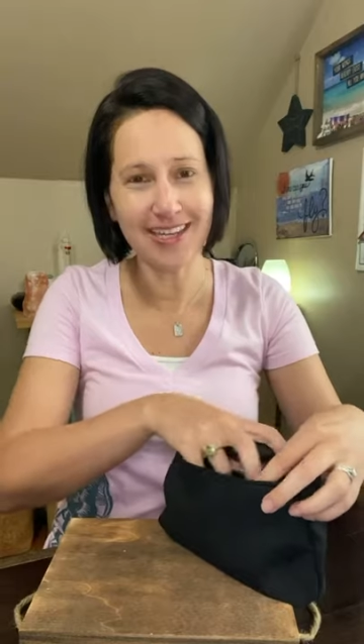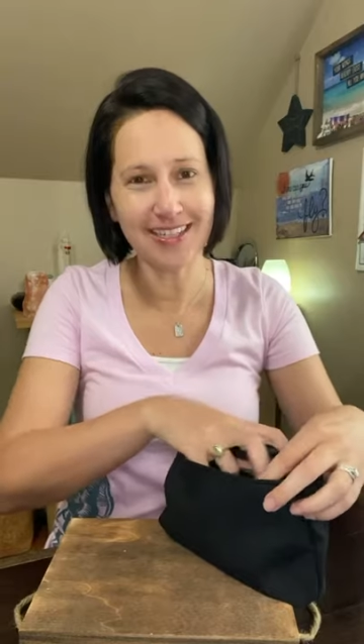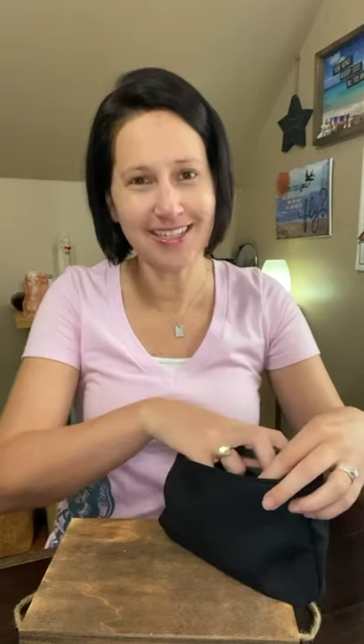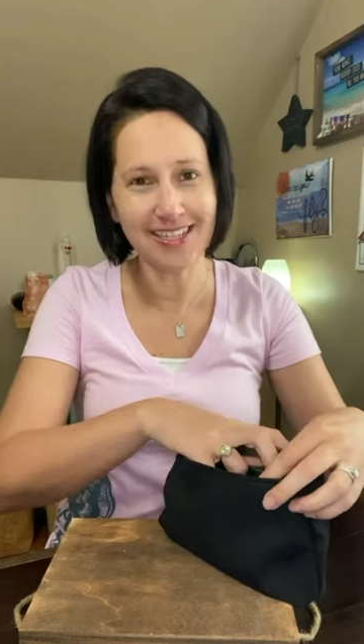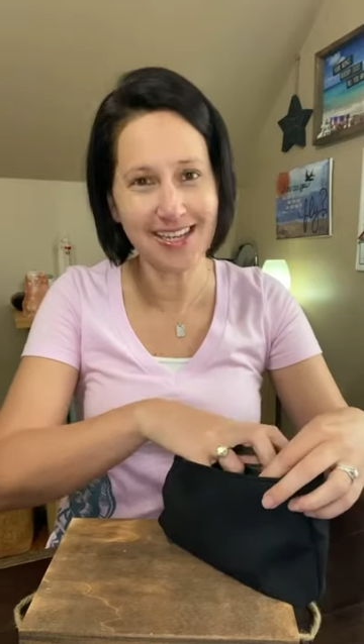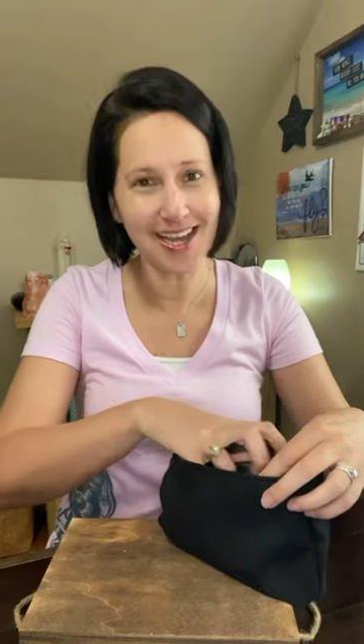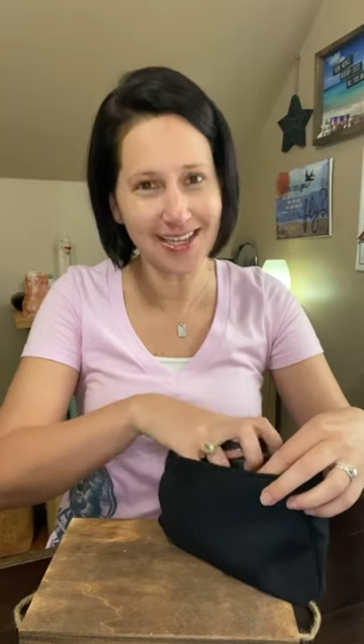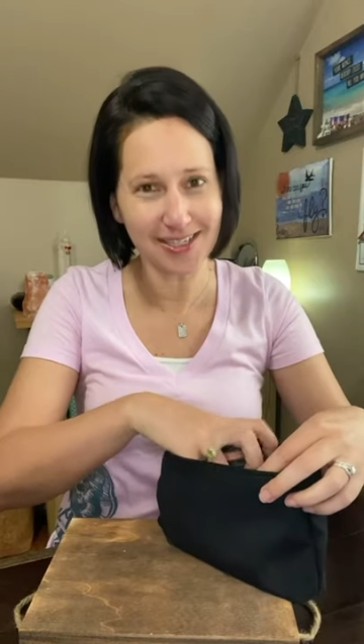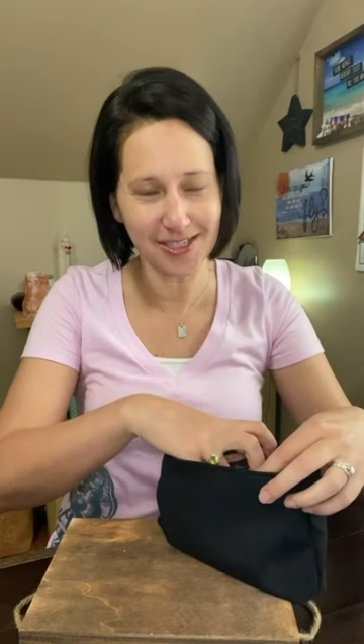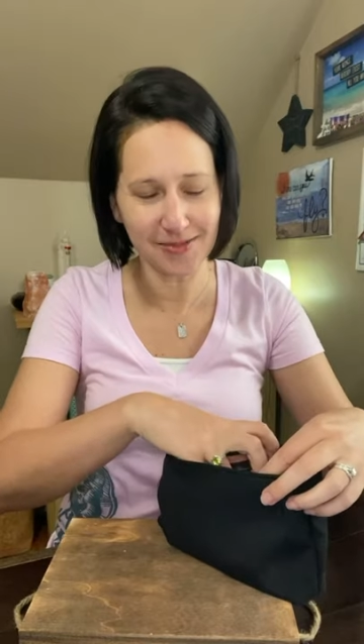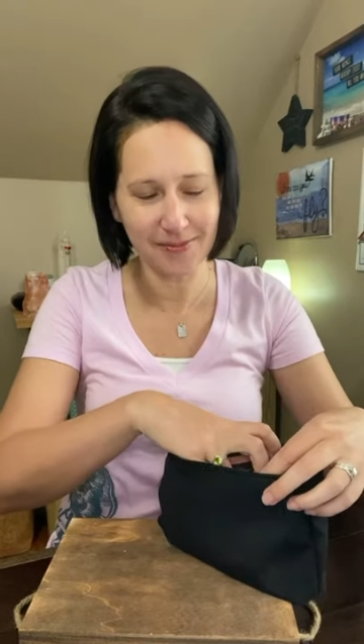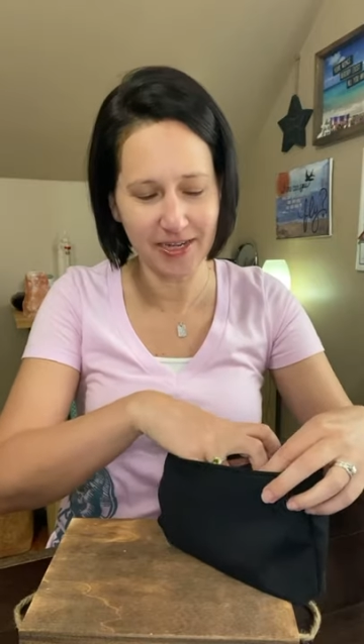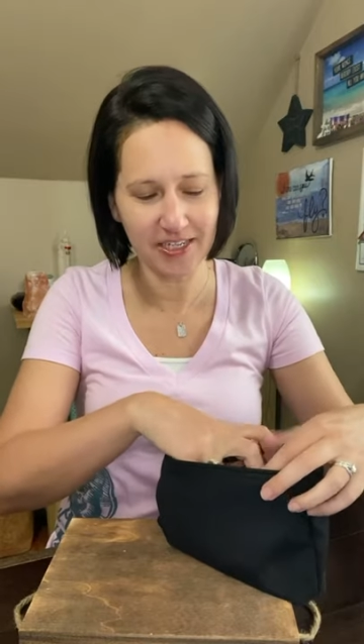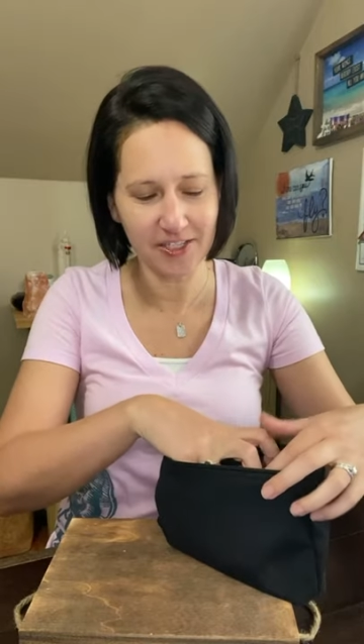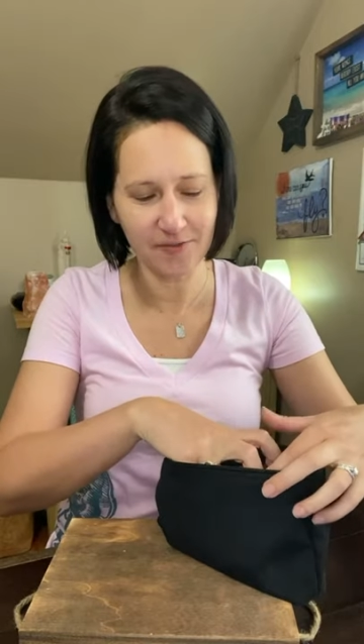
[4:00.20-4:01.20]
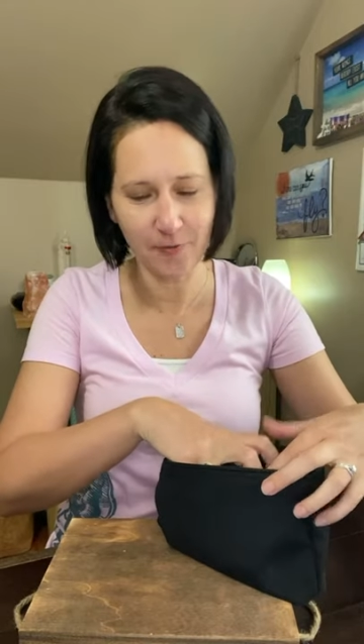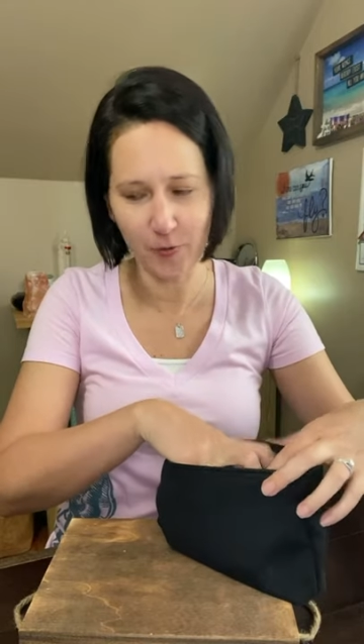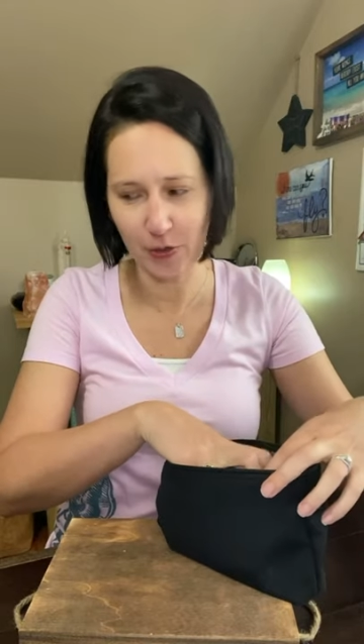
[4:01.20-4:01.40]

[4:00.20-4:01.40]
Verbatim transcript: to customize for